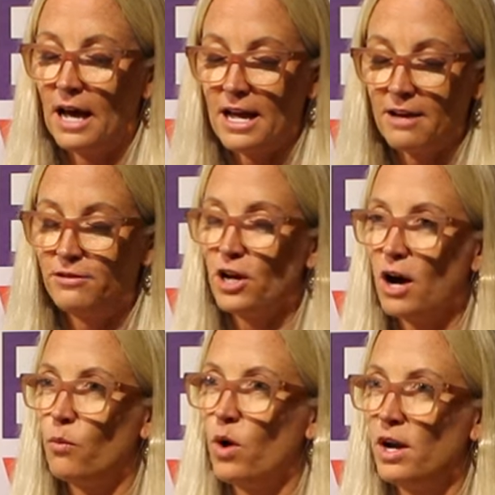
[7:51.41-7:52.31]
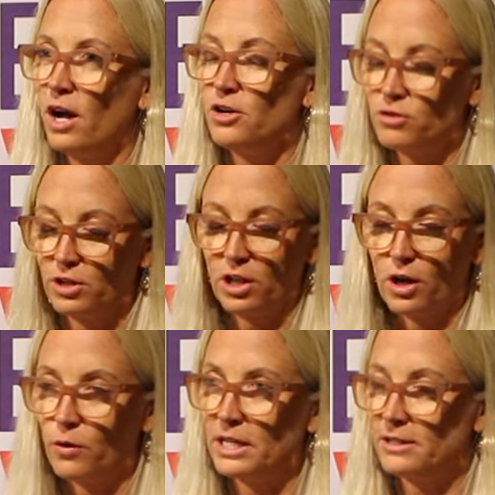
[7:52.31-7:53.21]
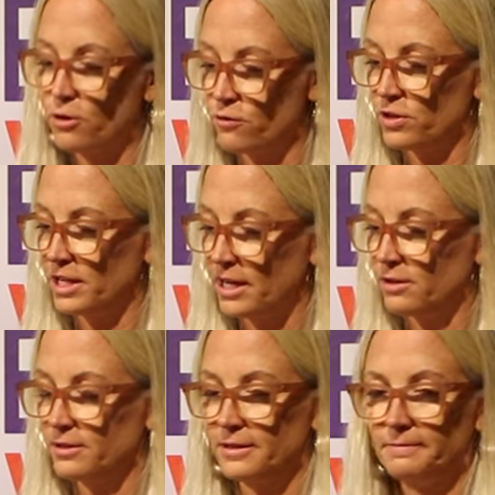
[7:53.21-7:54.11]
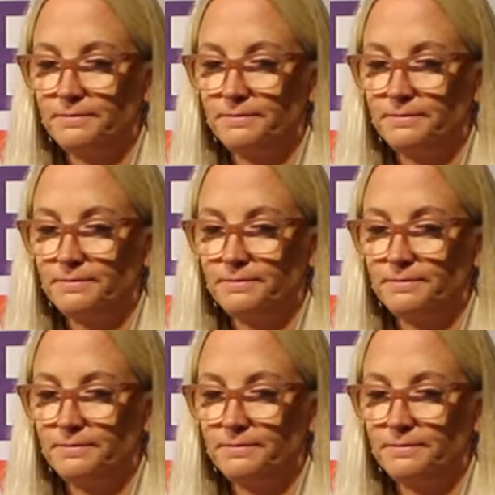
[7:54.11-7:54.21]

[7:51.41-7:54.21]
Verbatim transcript: I have taught 100 Chloe's over the years.